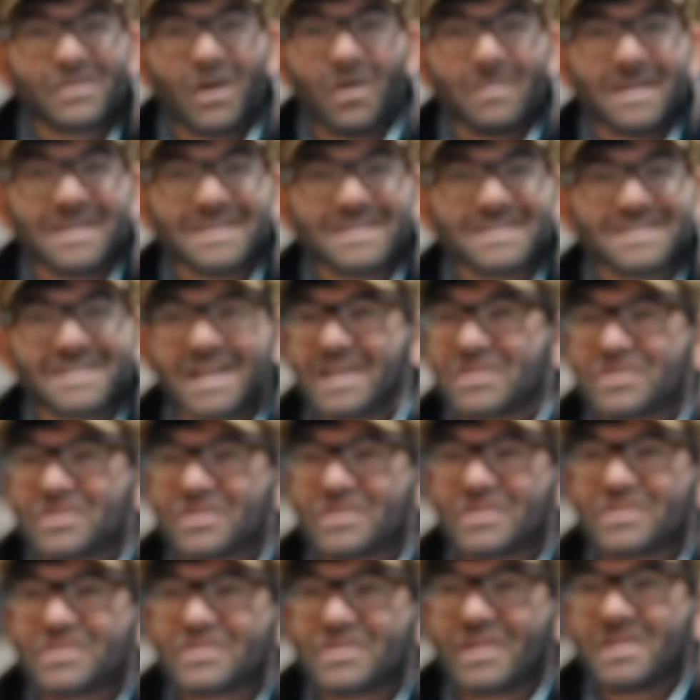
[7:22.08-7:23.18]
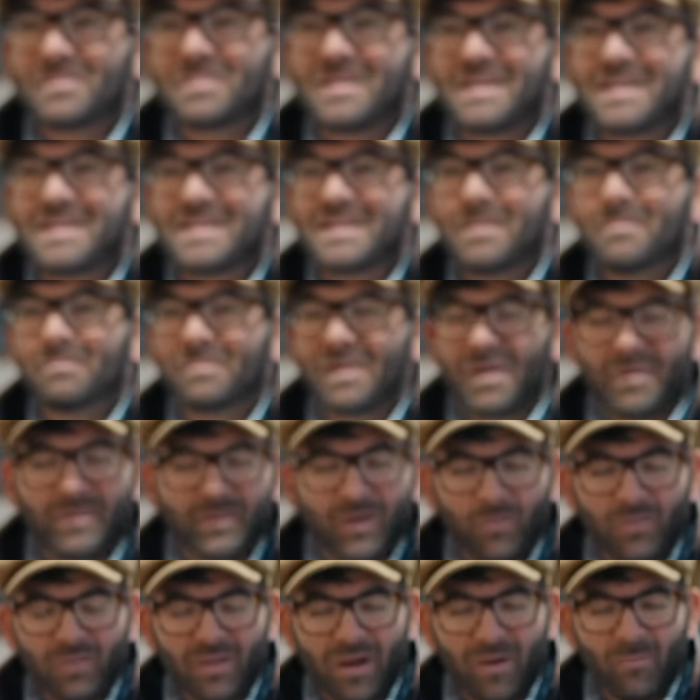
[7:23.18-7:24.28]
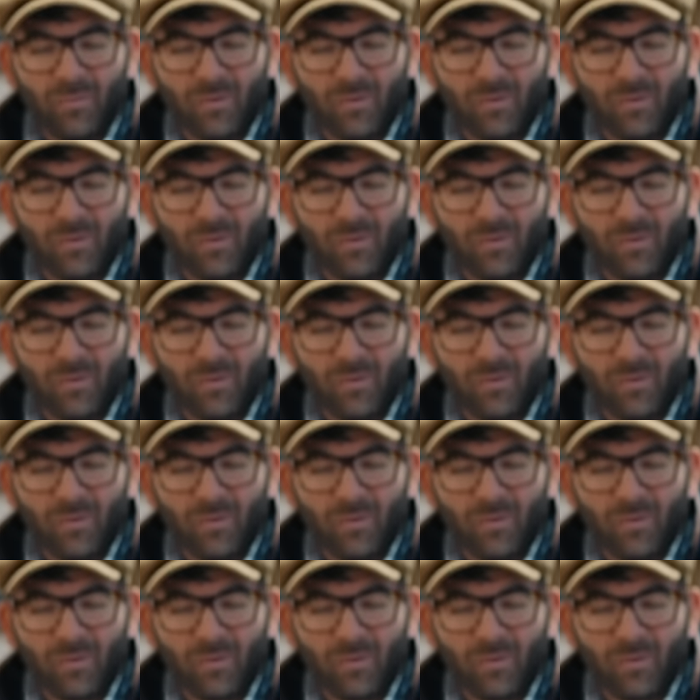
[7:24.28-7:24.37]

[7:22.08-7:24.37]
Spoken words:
comment section's going to be blown up with that.